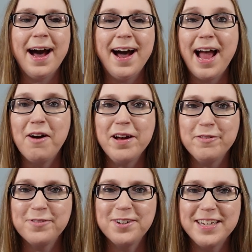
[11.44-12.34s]
Uh,
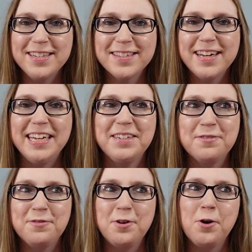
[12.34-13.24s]
however, it's kind
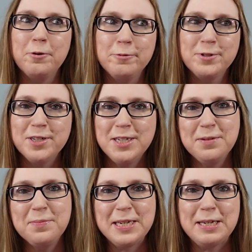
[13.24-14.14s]
of old
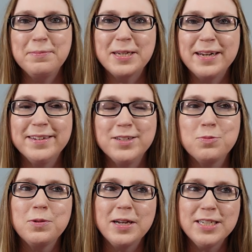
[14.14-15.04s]
to me because
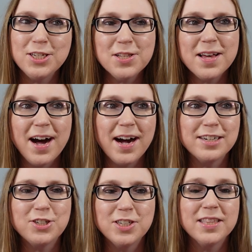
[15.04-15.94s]
we went to the
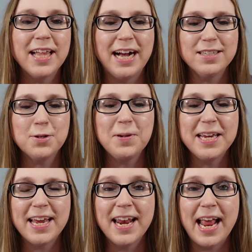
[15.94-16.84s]
auction last
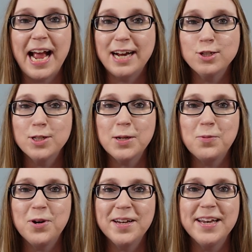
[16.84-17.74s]
week and I actually
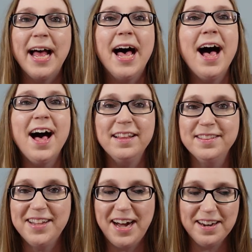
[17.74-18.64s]
won a
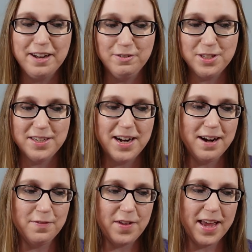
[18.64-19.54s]
lot of
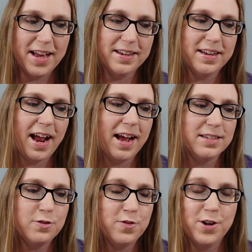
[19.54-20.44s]
stuff and
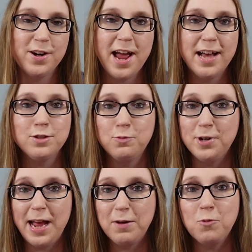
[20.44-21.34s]
as far as
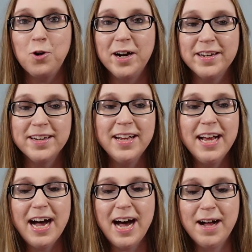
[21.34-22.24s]
what I won
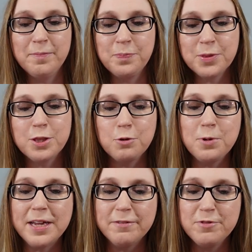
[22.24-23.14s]
um, the
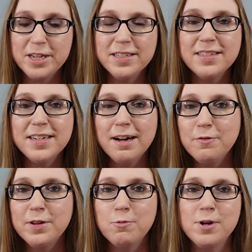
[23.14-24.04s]
week of this
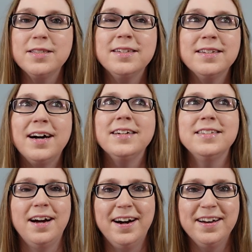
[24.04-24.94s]
stuff, it wasn't a
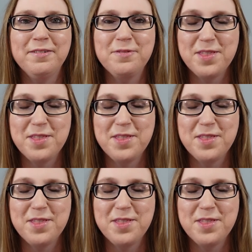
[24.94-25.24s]
ton of